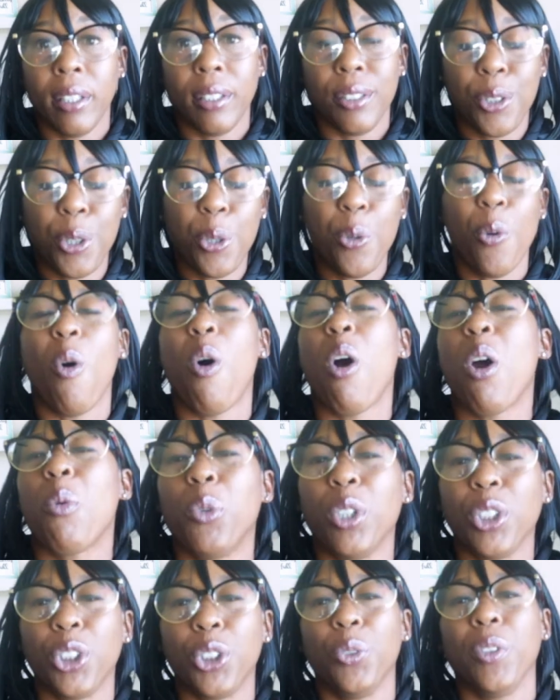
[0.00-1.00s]
You are
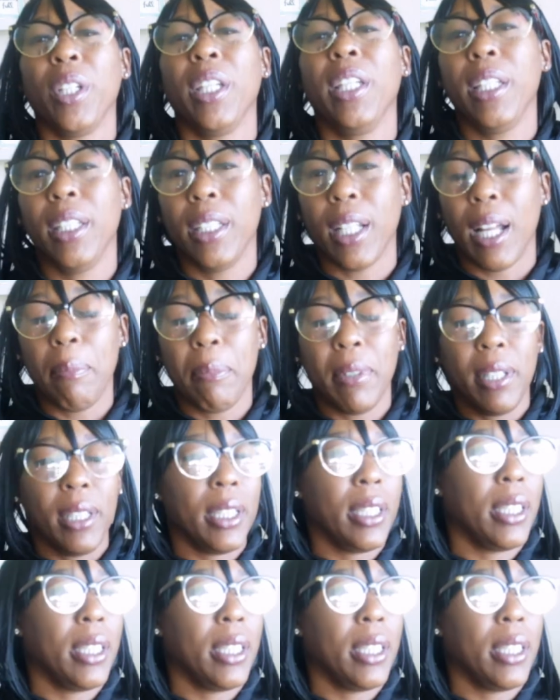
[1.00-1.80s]
what you eat. I mean,